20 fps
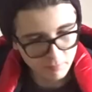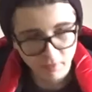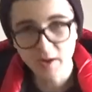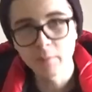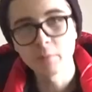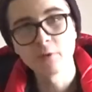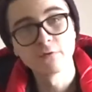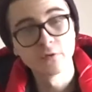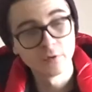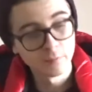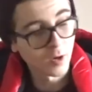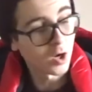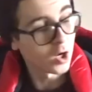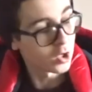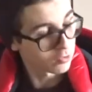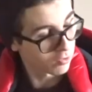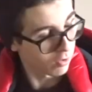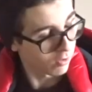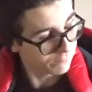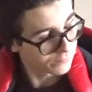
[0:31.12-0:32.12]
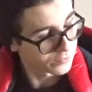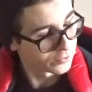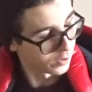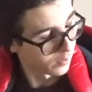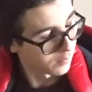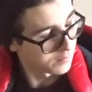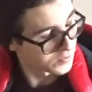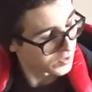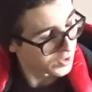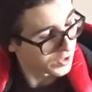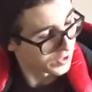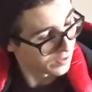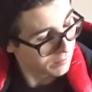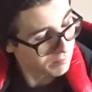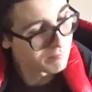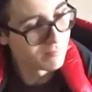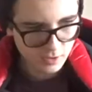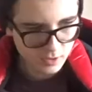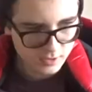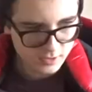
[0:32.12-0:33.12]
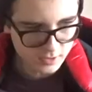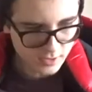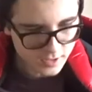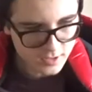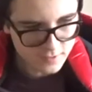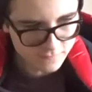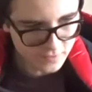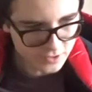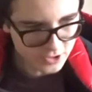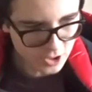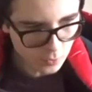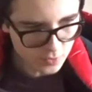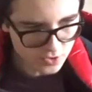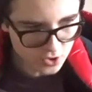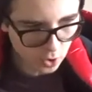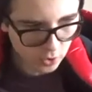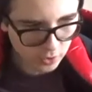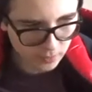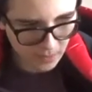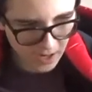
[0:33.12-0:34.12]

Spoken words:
but I prefer Barcroft, you know what I'm saying? Today's video is on